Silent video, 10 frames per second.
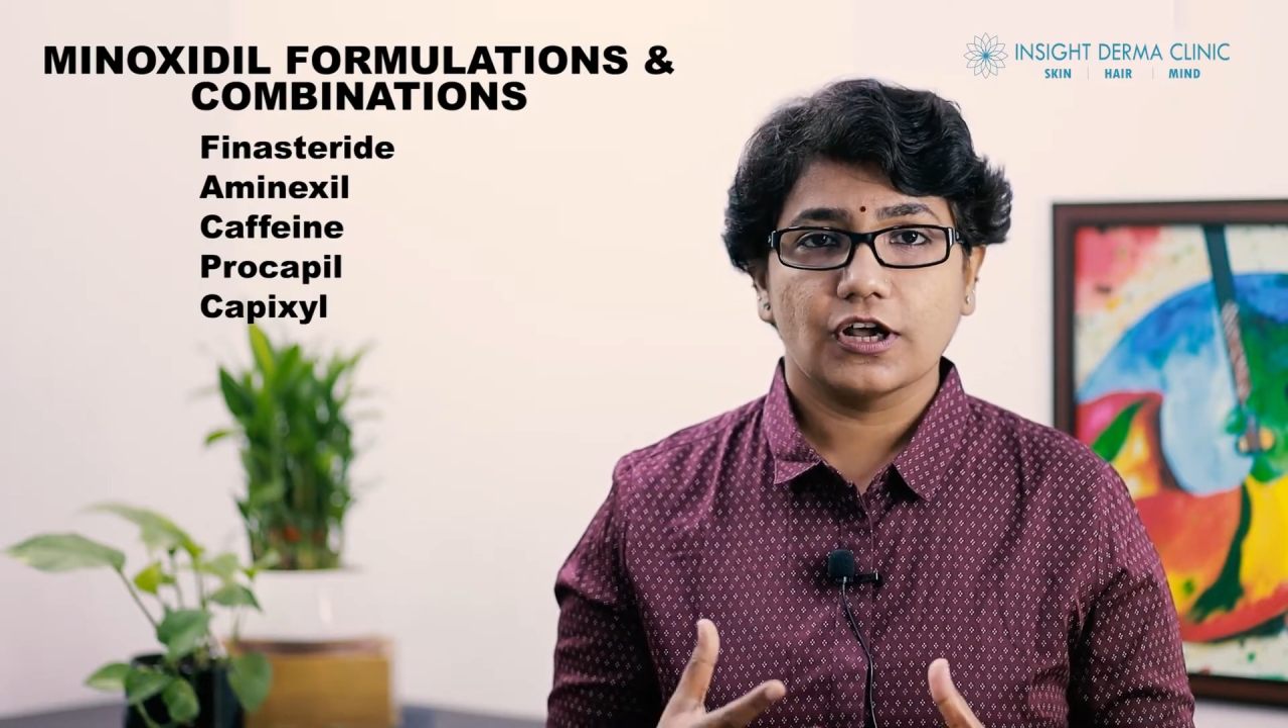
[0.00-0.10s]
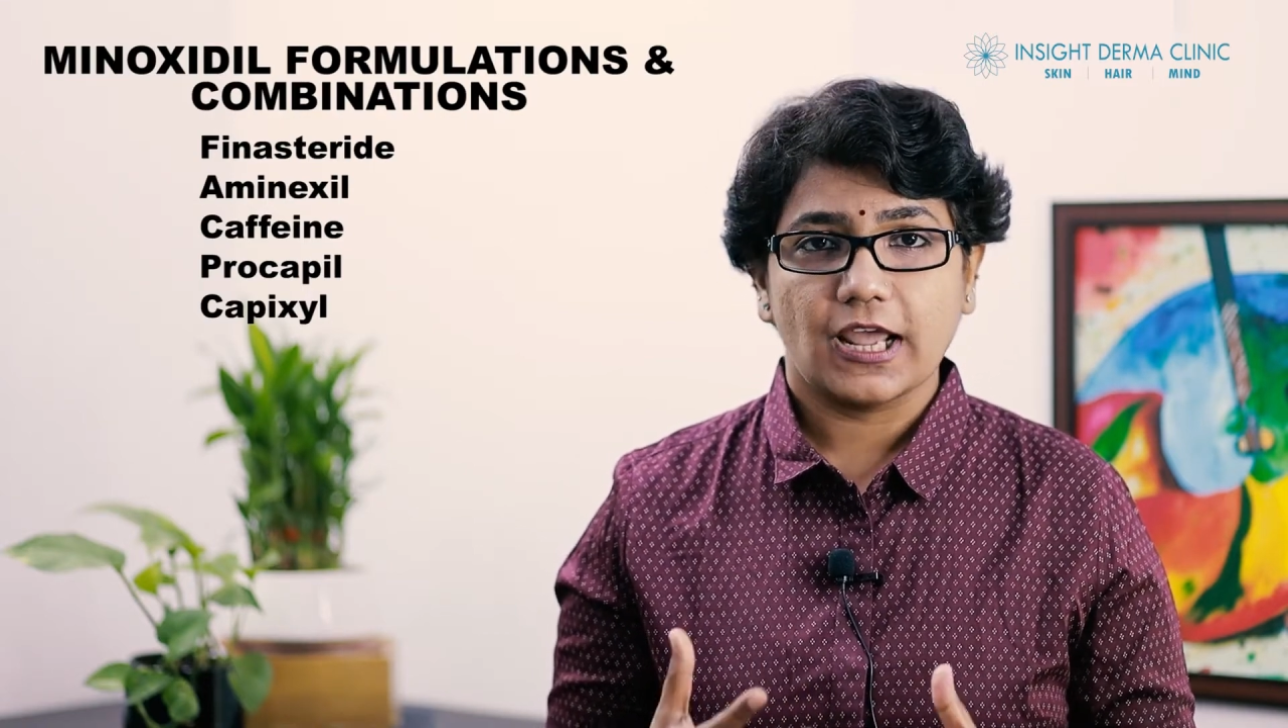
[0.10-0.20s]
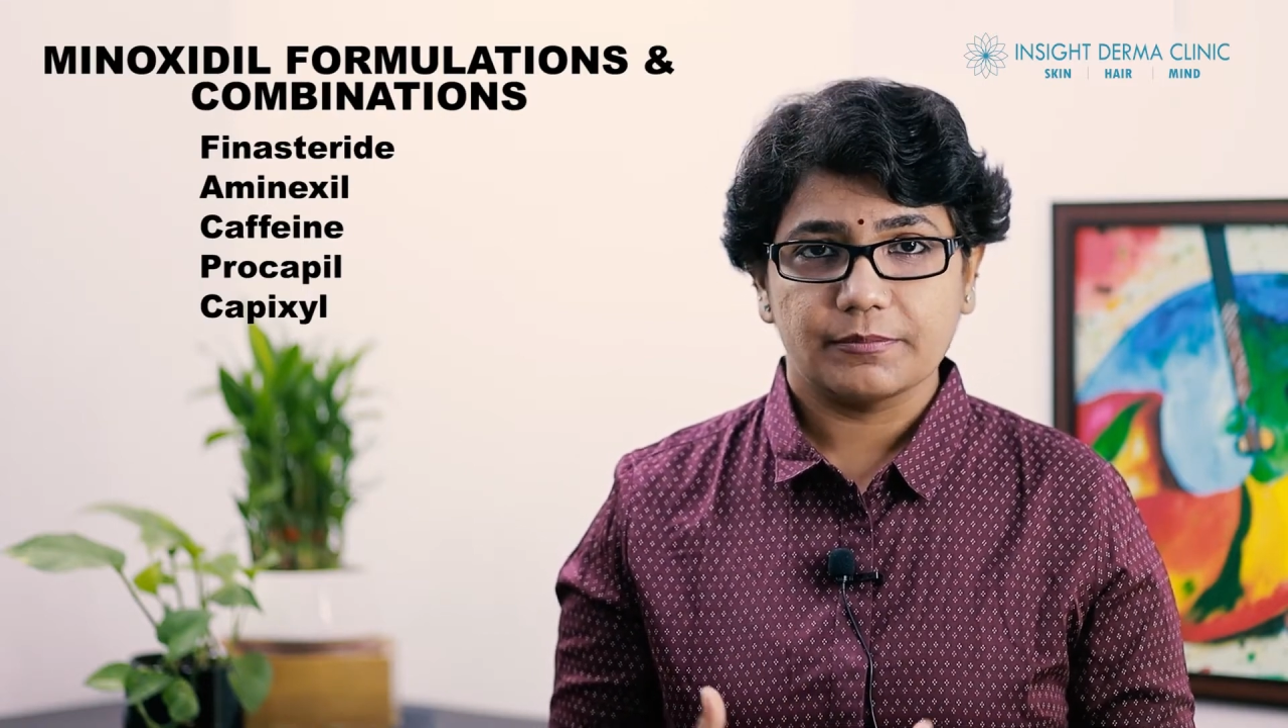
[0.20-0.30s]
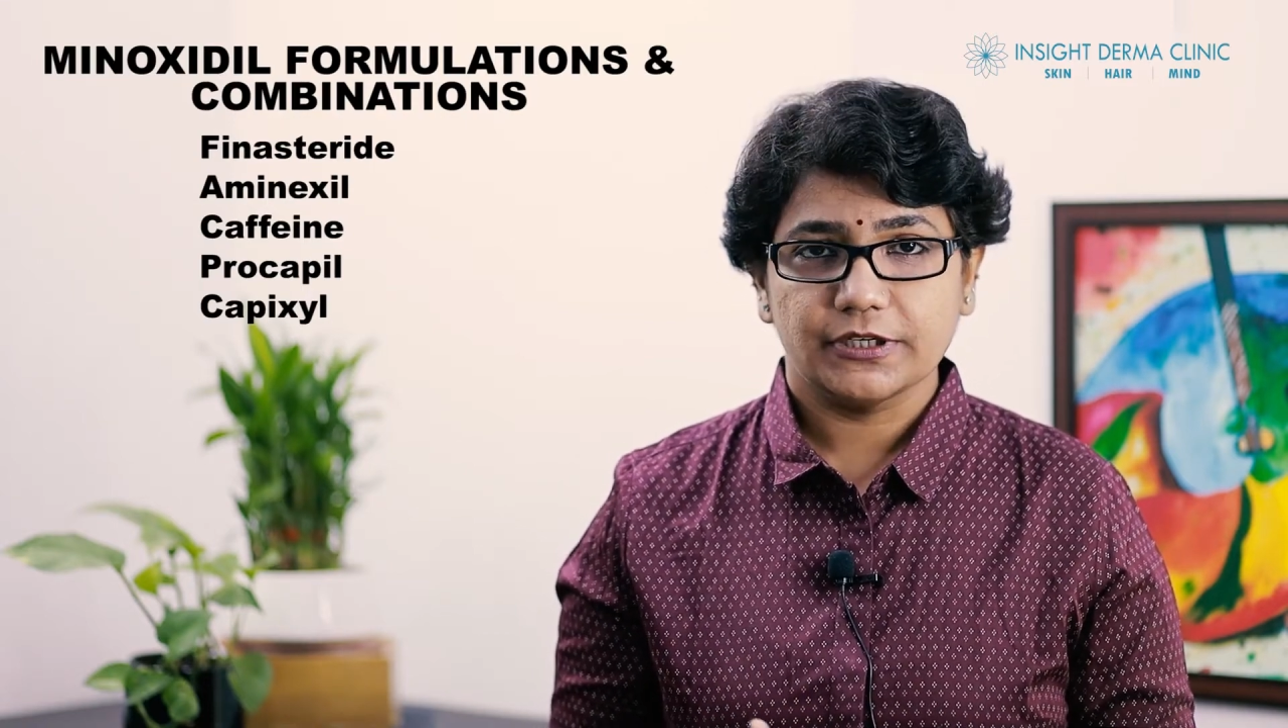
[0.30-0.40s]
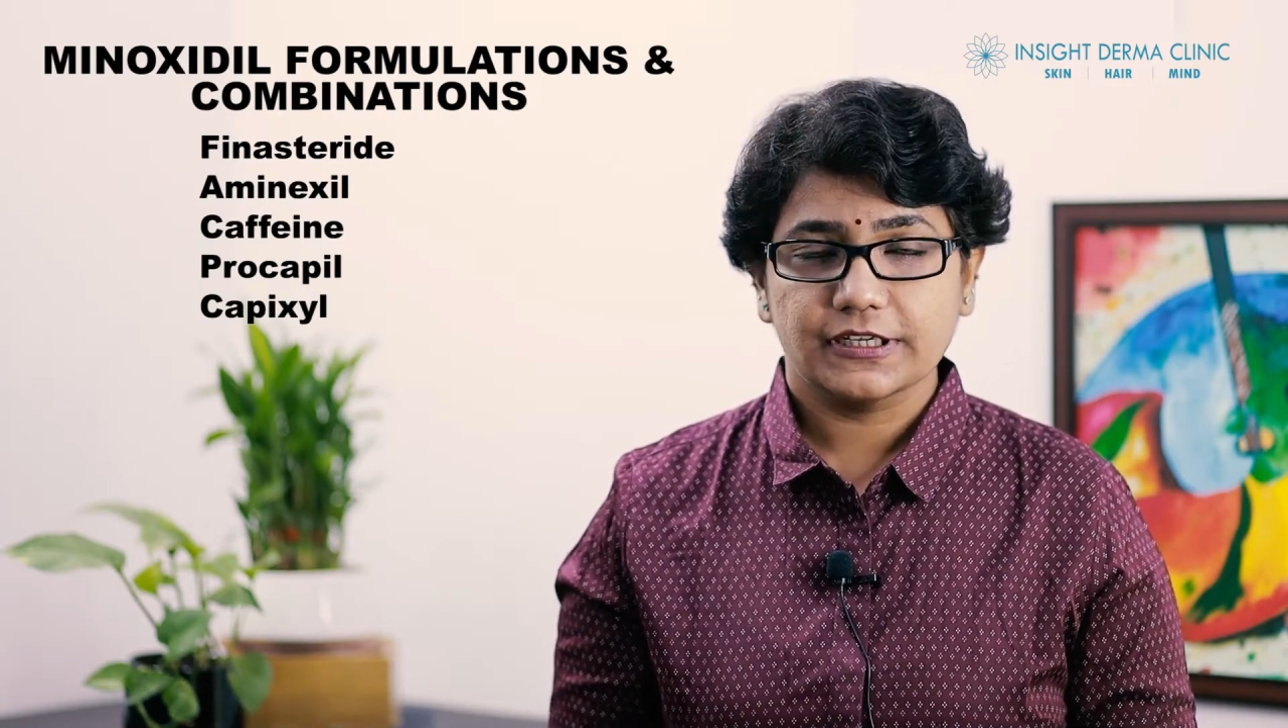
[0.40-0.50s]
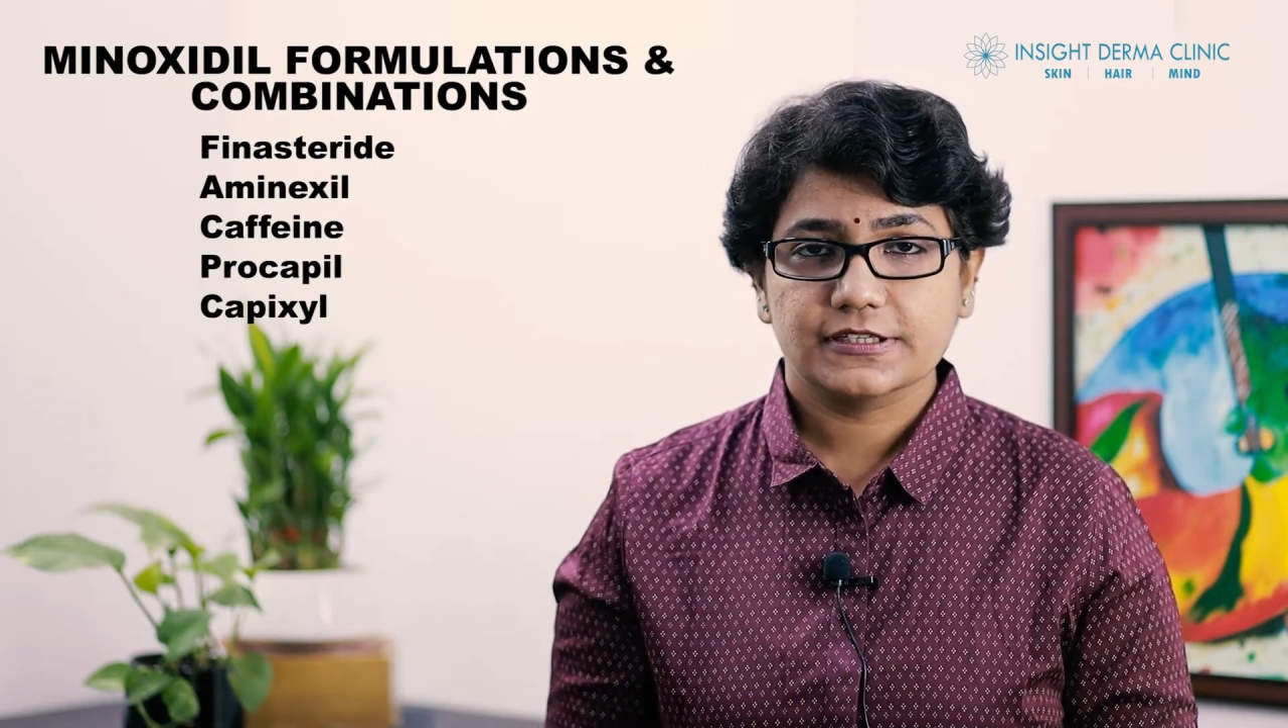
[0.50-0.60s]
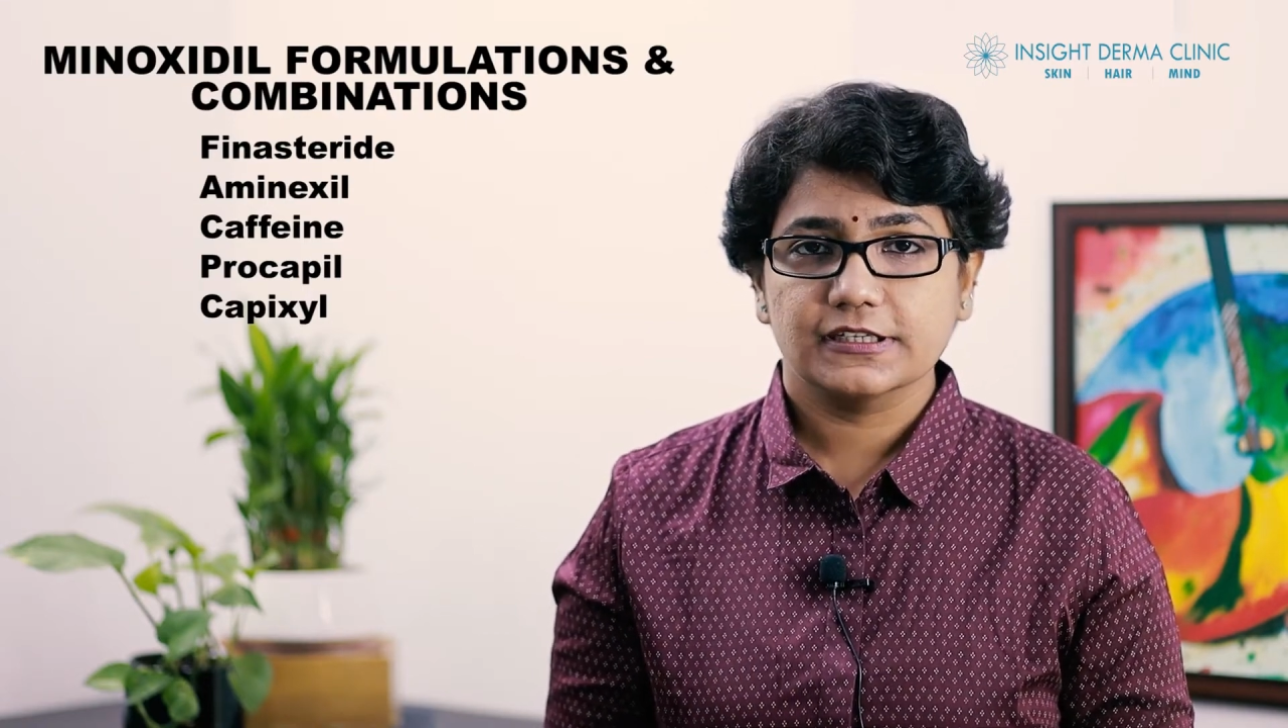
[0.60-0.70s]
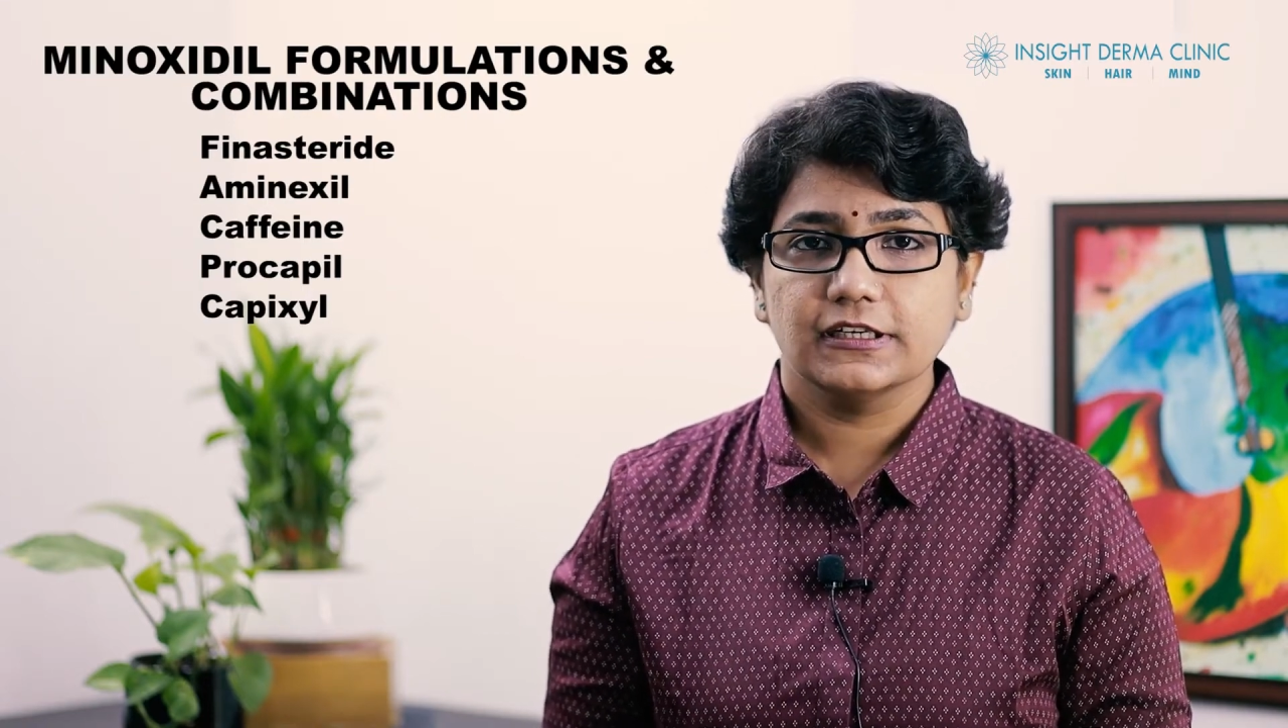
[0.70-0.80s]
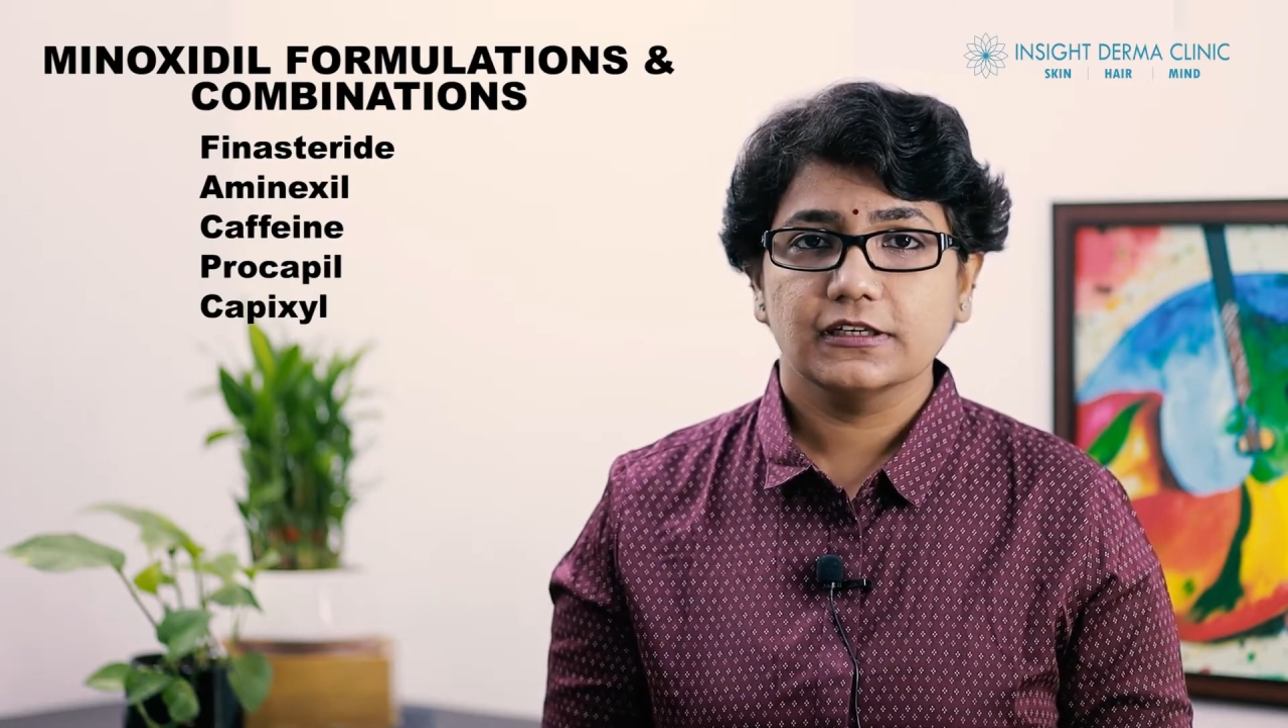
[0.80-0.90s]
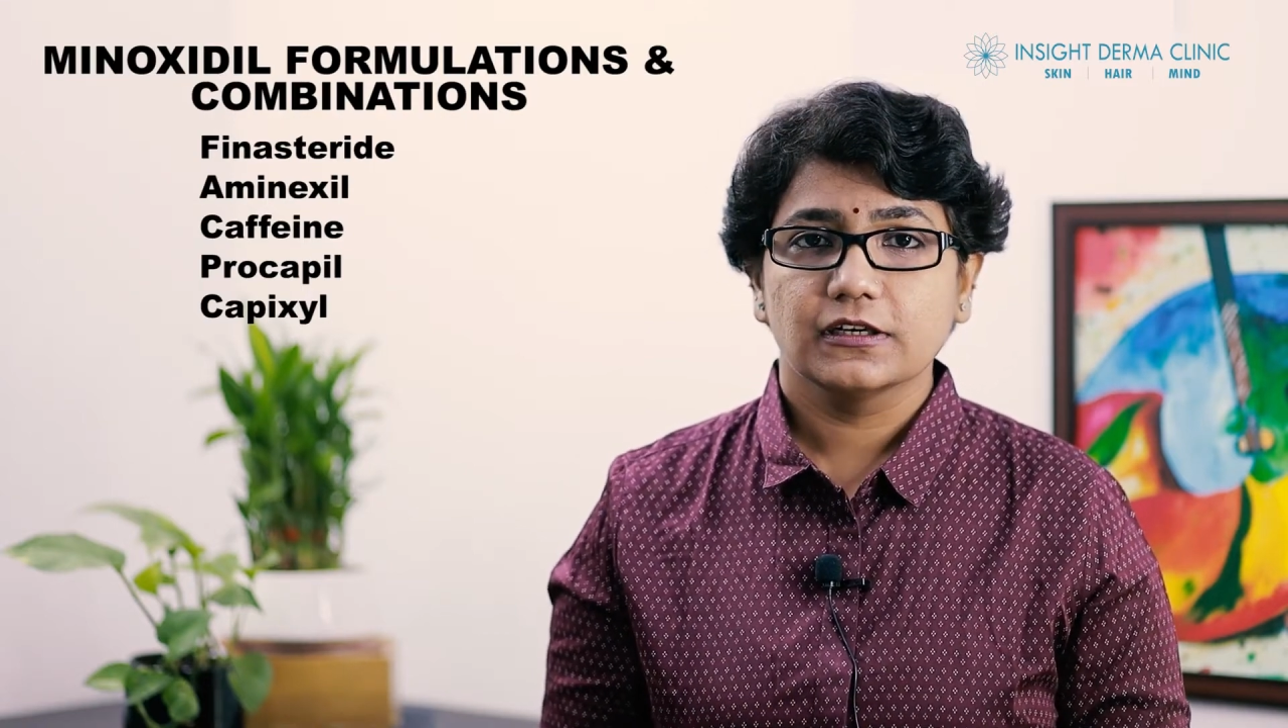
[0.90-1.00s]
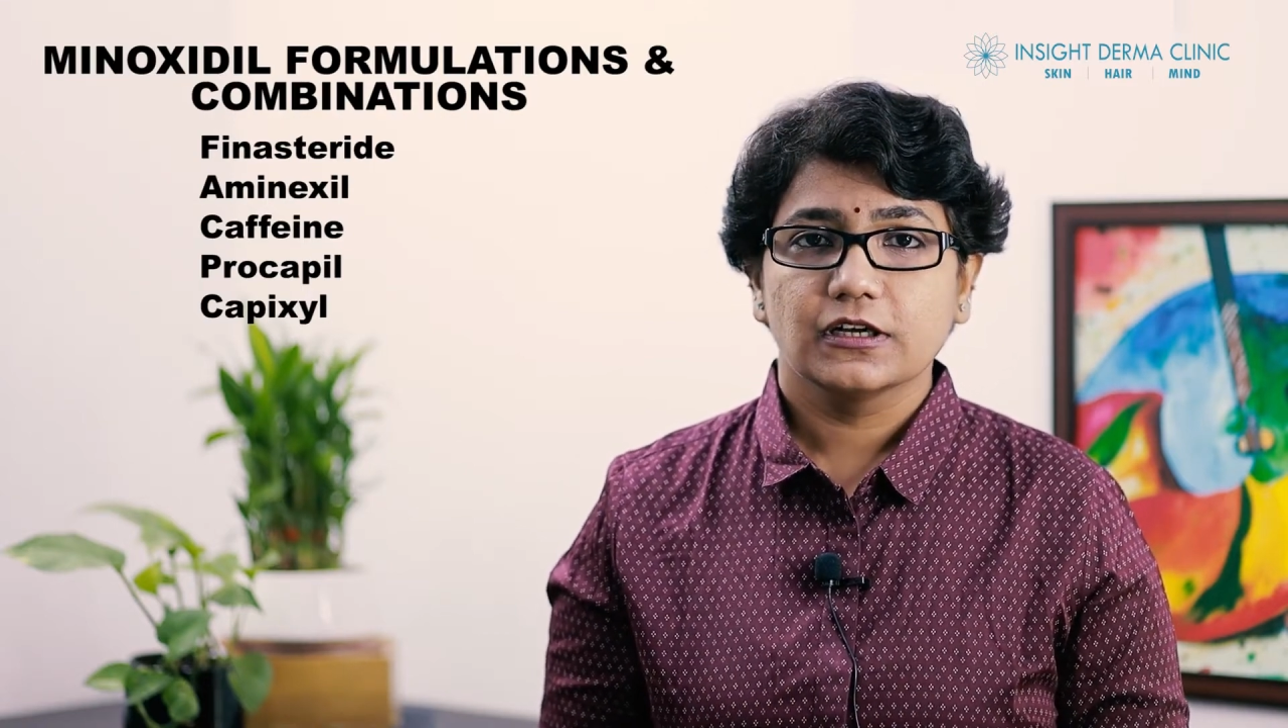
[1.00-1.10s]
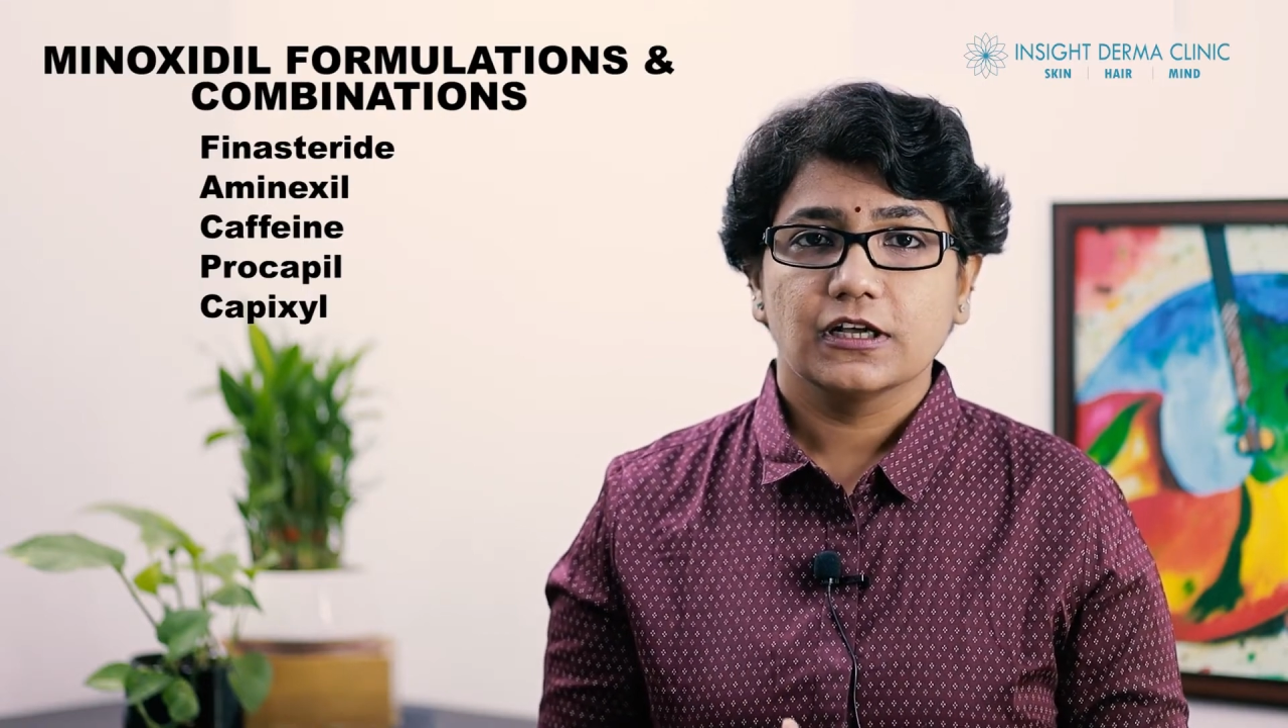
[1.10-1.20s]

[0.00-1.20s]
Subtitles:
aminexil,